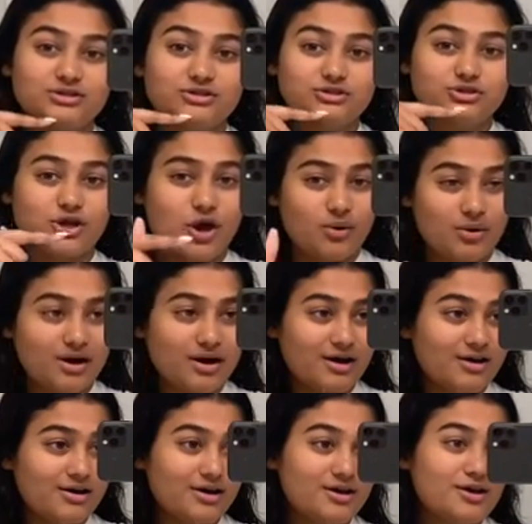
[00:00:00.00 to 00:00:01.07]

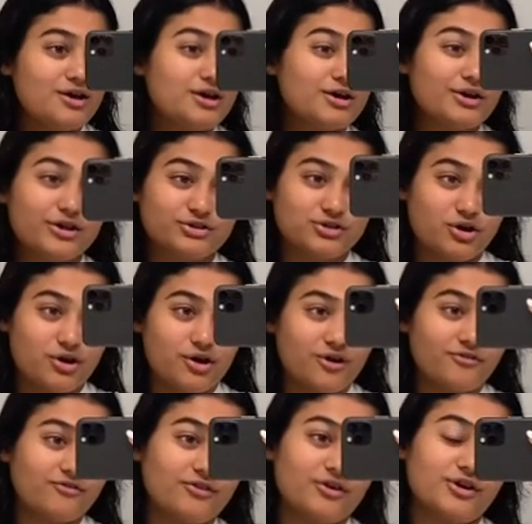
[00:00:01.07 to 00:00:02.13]
Doha, Qatar
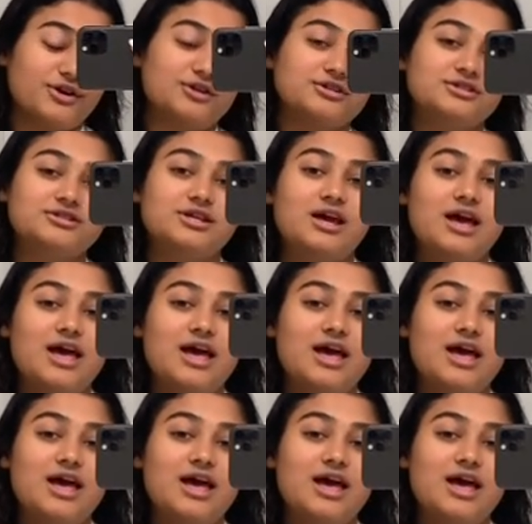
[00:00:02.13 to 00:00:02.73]
first,